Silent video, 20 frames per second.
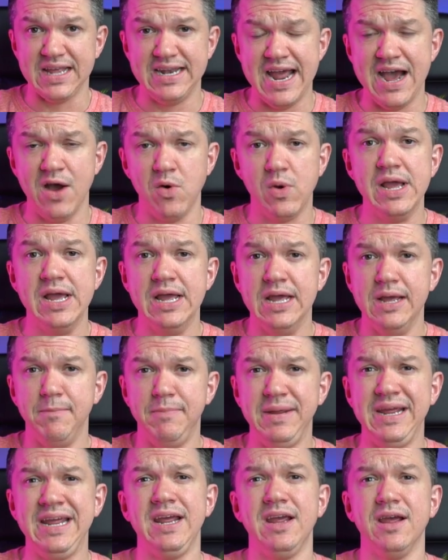Now,
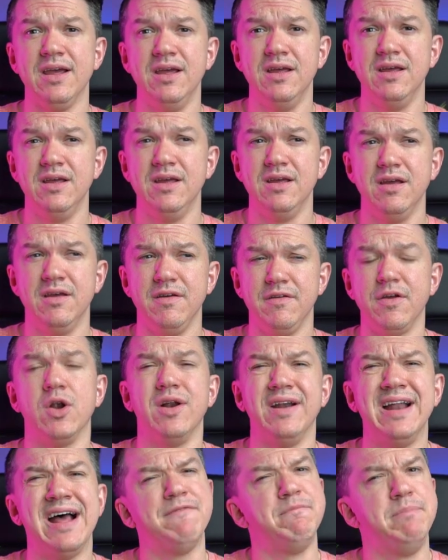being,
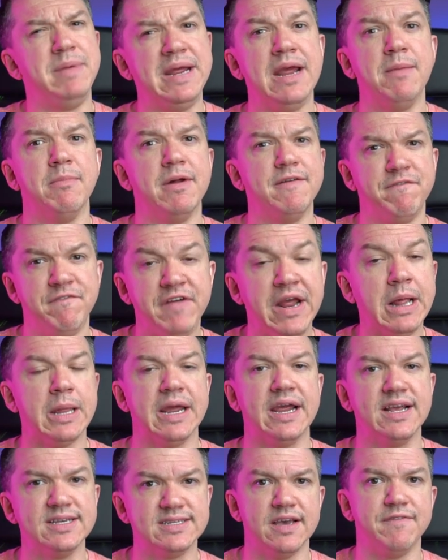or not being, but
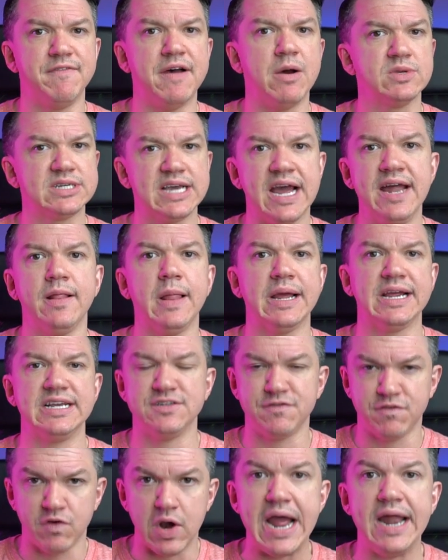feeling as if I was kind of like
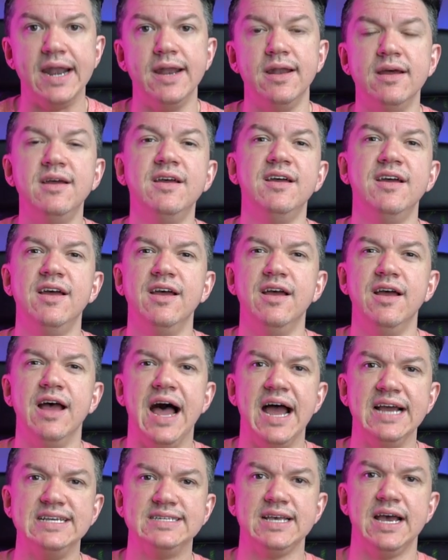his friend,
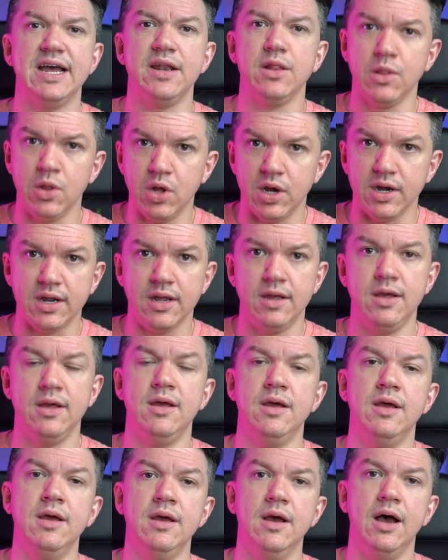I said, look,
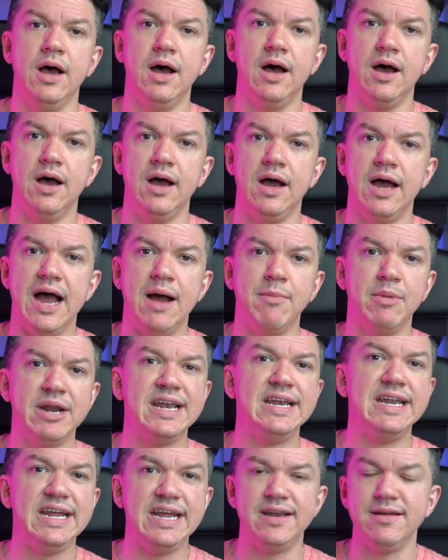uh, I'm going
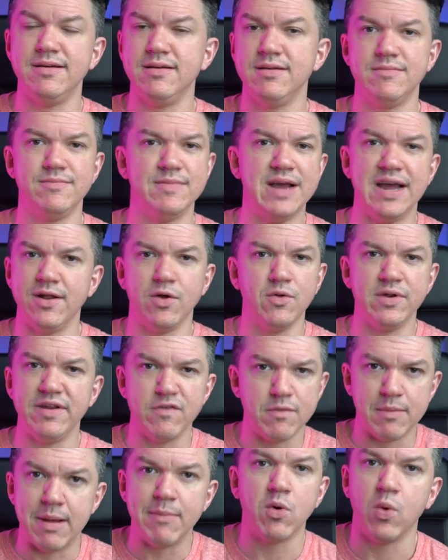to need... I don't
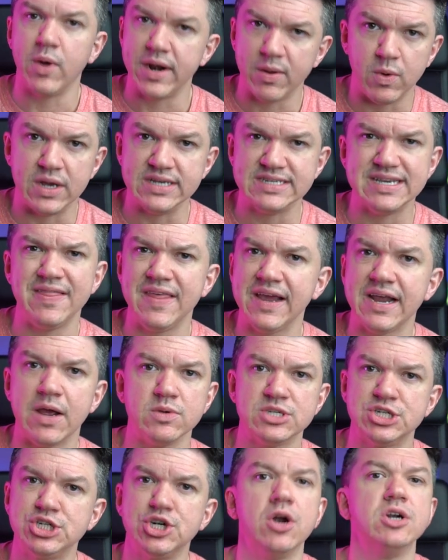even remember what it was. I think I
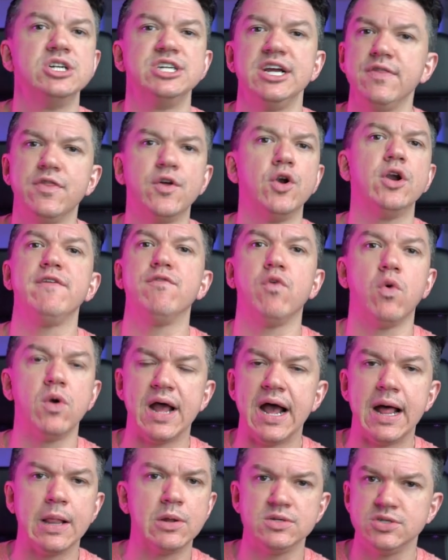was charging thirty-four
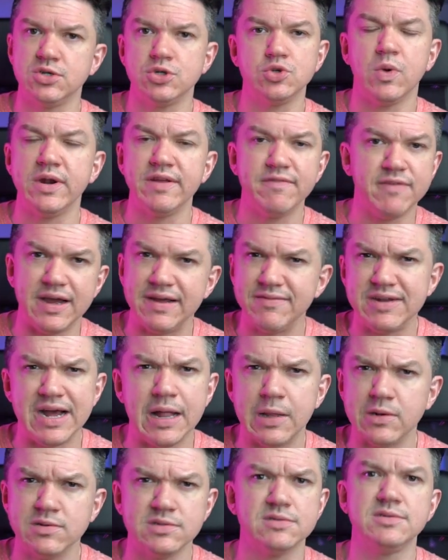dollars or twenty-five
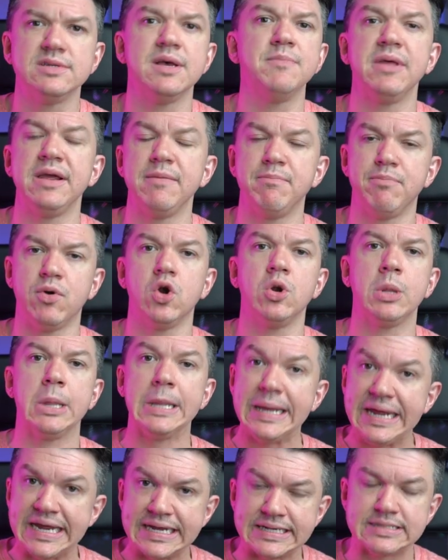dollars or something per
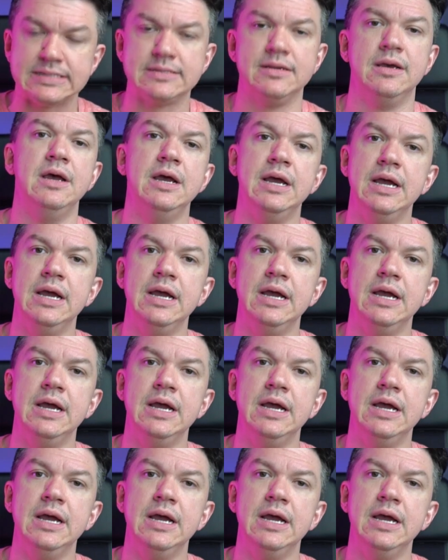lease.